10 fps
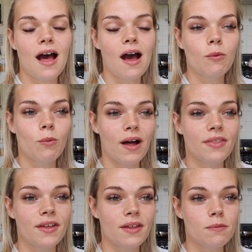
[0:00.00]

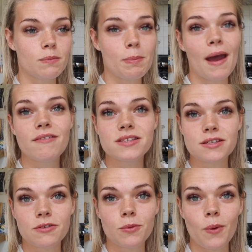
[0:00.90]
while my
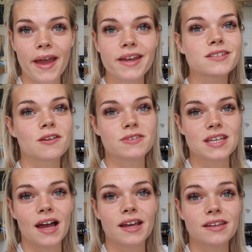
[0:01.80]
parents are away, because
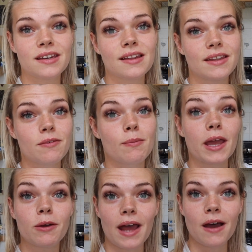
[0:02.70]
obviously I live in
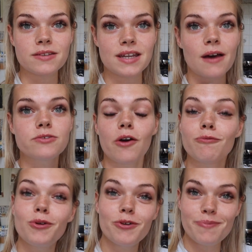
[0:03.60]
my own house now, so
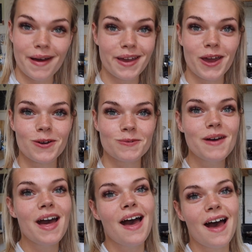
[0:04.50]
I've moved back home
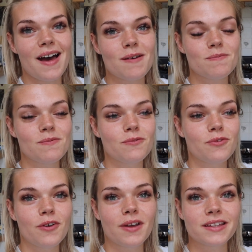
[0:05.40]

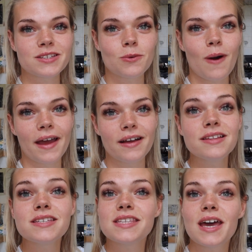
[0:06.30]
for a little
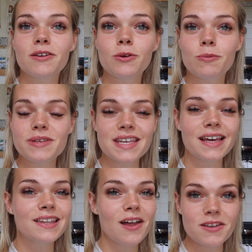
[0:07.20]
while. So you will be
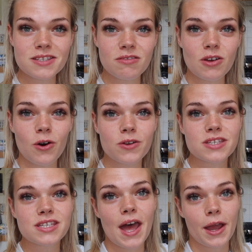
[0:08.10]
seeing lots of the
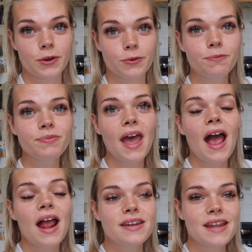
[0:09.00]
horses at home.
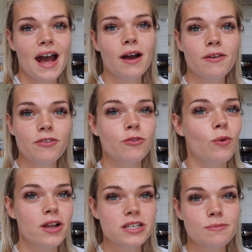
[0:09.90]
Now, if you
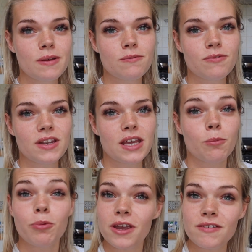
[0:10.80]
watched my
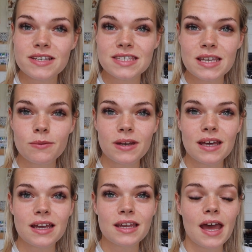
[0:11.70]
video previously when
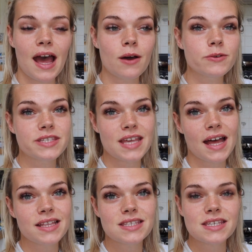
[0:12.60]
I house
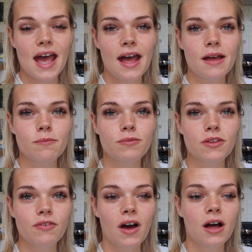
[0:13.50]
sat
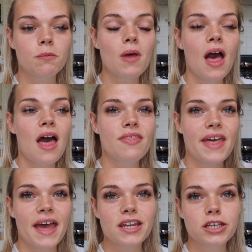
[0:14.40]
the farm,
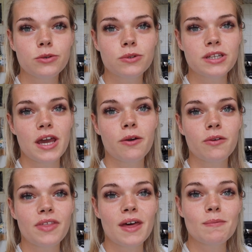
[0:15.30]
then you will
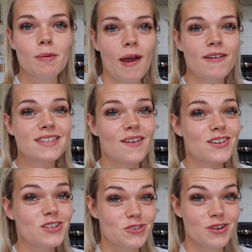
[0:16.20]
know that my parents have
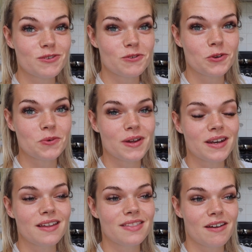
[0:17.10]
a strict rule
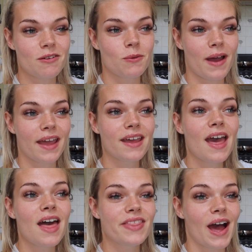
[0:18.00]
when they're away
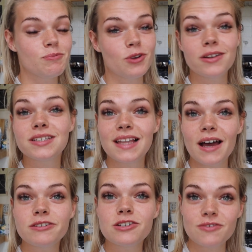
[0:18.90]
that I'm not
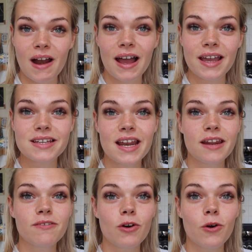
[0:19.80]
allowed to ride
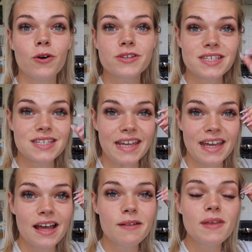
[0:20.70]
any of the horses
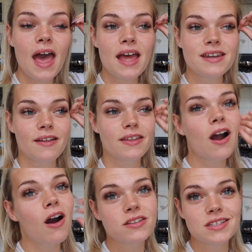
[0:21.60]
here. Now, they
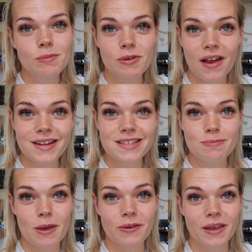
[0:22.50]
can't stop me riding
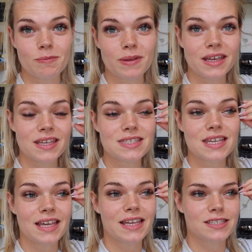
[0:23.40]
Smokey because
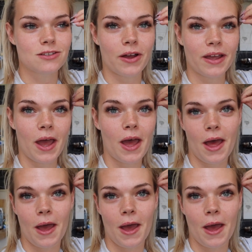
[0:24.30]
he's not at